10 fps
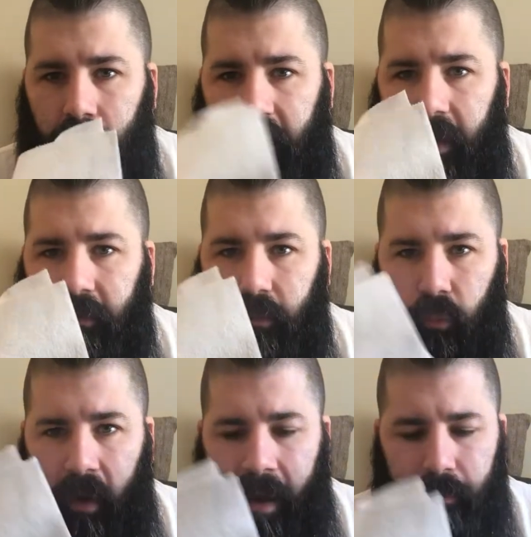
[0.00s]
tattoo
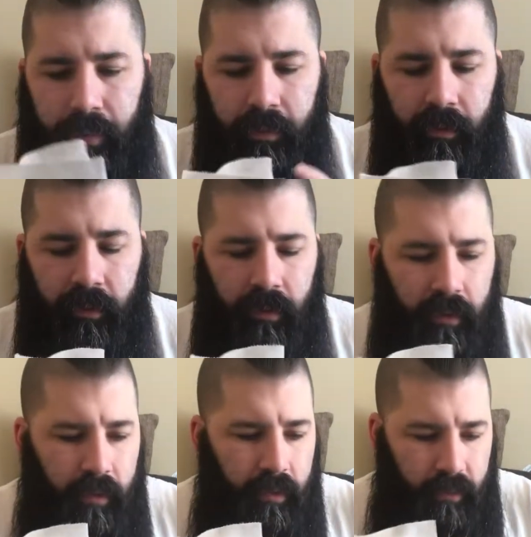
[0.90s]
wrap
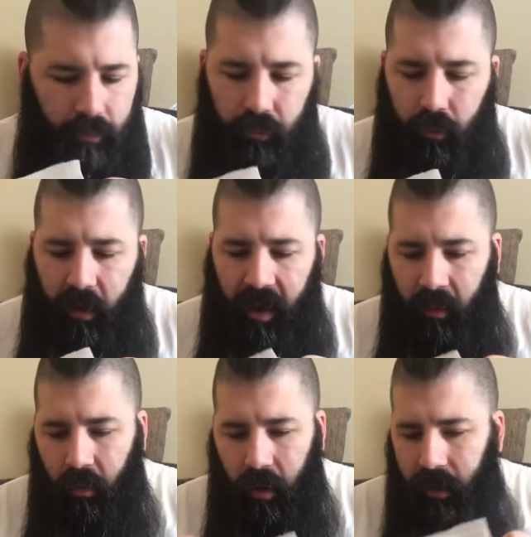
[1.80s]
the way I
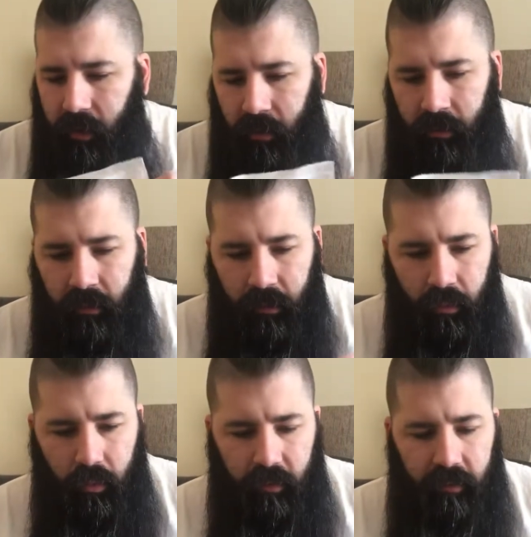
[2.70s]
want it,
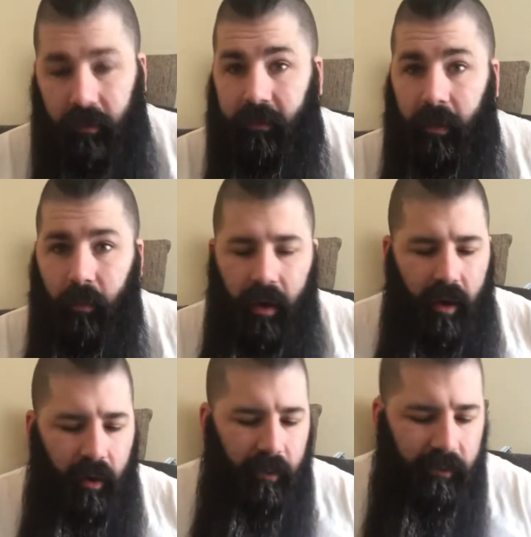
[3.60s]
which is the same way
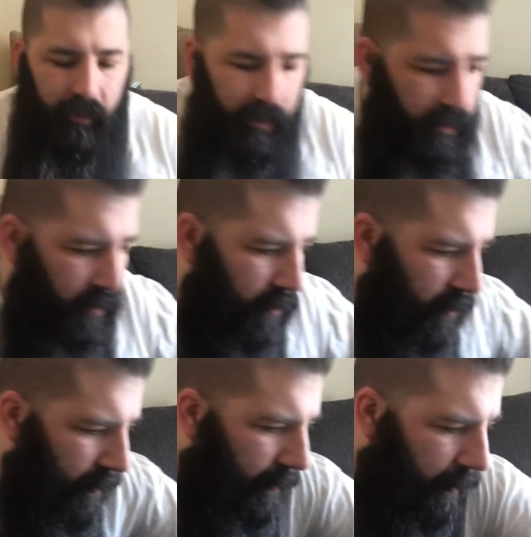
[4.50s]
I always do it.
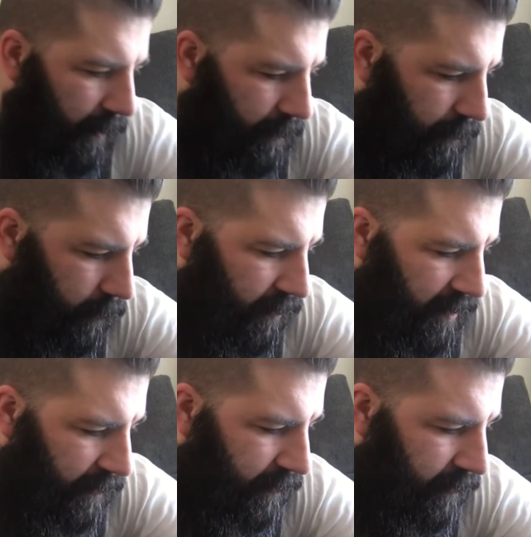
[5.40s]
Alright, so
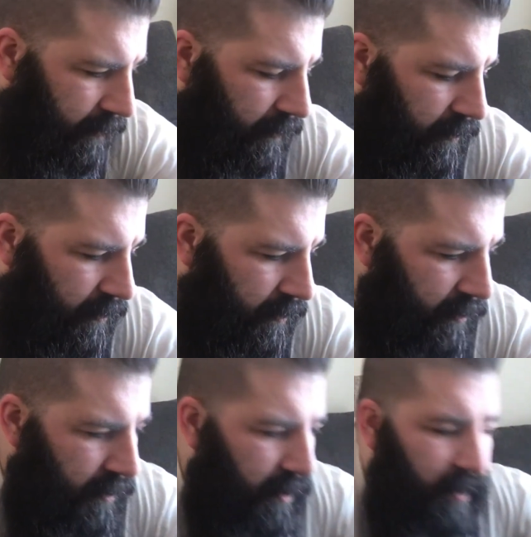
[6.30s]
this
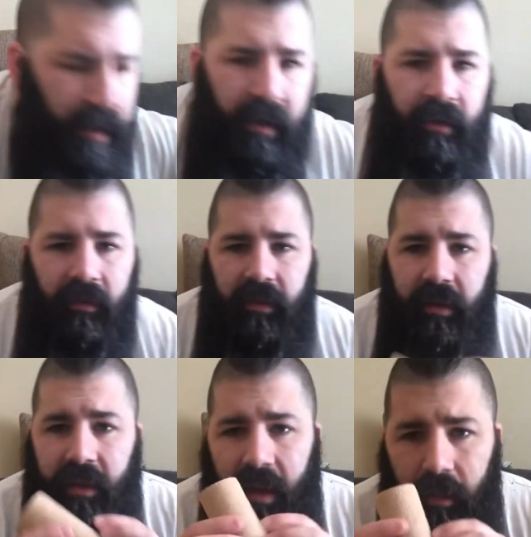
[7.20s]
is
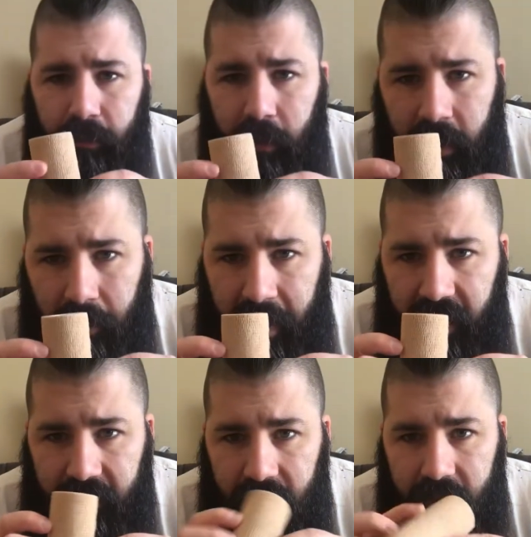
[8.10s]
the California
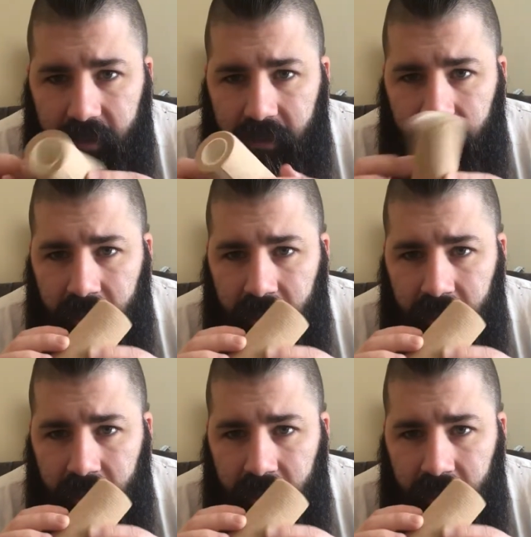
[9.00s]
Basics